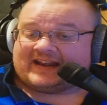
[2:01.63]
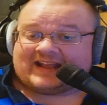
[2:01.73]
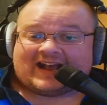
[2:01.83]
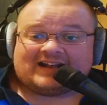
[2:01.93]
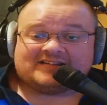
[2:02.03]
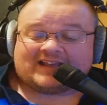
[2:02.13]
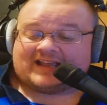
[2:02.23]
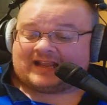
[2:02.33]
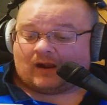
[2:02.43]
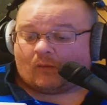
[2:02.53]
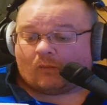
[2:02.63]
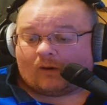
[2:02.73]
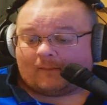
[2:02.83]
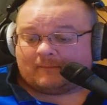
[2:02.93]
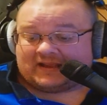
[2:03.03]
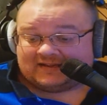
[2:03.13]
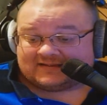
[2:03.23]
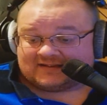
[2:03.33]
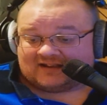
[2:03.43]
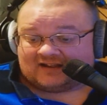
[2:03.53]
it has a 1
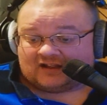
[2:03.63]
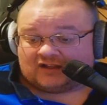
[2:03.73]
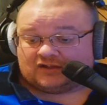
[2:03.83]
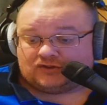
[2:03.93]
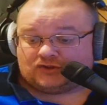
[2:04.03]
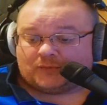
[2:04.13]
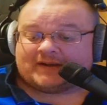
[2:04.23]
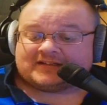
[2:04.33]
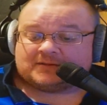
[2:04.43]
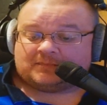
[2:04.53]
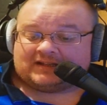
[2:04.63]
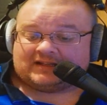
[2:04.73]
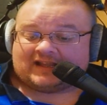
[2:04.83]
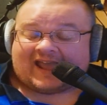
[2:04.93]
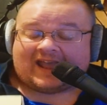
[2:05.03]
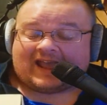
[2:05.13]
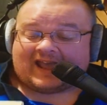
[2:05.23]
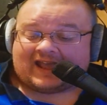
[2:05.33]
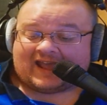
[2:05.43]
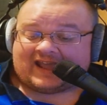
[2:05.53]
meter USB
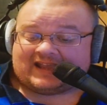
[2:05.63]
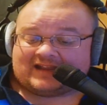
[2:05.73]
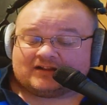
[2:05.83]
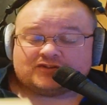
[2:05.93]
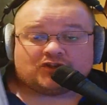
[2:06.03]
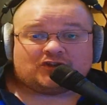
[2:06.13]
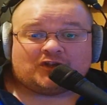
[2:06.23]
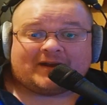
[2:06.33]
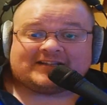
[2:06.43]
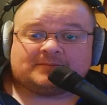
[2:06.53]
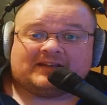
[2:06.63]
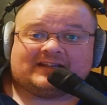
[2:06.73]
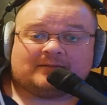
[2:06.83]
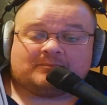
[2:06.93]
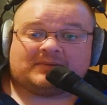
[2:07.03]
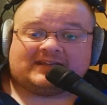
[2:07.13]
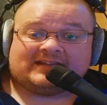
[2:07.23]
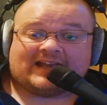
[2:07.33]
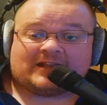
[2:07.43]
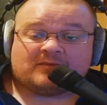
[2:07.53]
A to USB B
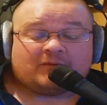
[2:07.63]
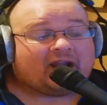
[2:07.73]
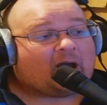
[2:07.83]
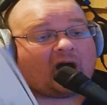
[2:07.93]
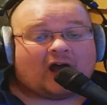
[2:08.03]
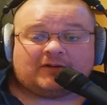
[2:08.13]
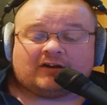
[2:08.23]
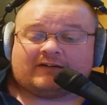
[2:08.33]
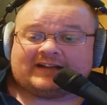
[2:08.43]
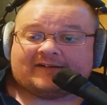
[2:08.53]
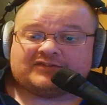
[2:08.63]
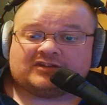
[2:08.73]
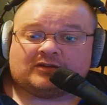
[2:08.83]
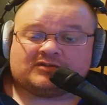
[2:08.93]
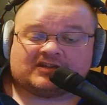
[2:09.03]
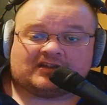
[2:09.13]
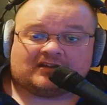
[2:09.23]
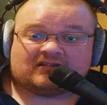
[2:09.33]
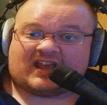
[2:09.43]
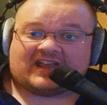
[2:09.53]
cable. Now, I'm currently after using
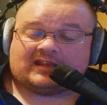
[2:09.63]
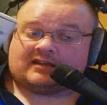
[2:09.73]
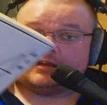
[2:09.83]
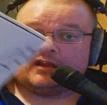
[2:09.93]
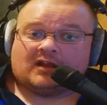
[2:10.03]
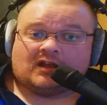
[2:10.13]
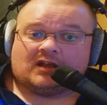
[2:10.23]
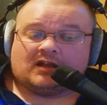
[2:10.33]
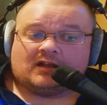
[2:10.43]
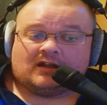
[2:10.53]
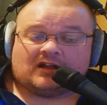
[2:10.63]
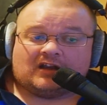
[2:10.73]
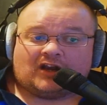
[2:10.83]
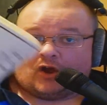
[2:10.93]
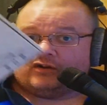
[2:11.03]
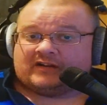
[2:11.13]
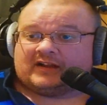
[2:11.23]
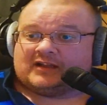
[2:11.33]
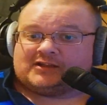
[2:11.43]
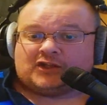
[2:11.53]
a
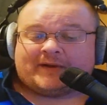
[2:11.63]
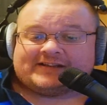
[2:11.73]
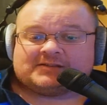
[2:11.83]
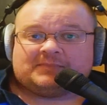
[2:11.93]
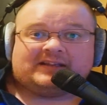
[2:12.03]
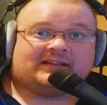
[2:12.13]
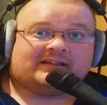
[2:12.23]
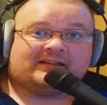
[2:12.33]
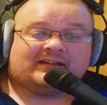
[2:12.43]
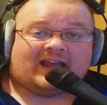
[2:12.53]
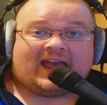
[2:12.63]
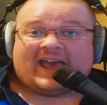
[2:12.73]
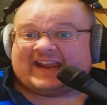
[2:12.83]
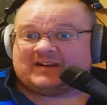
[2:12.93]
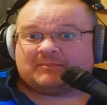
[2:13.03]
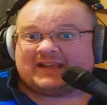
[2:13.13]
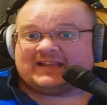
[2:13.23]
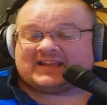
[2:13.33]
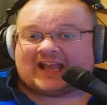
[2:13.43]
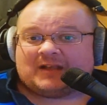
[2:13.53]
longer USB A to B
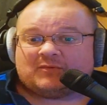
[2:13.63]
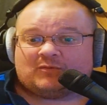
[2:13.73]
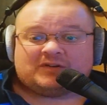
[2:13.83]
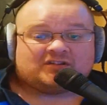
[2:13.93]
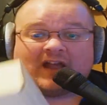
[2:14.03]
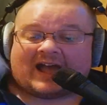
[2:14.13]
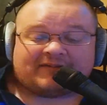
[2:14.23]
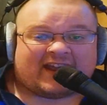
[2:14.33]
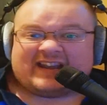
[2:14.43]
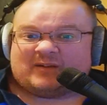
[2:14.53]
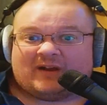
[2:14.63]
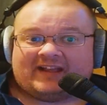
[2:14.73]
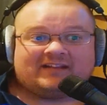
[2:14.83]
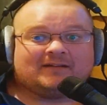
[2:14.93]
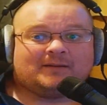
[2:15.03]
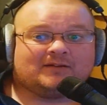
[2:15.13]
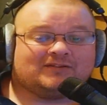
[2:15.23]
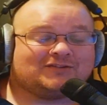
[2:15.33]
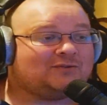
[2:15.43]
cable, which I have anyway, to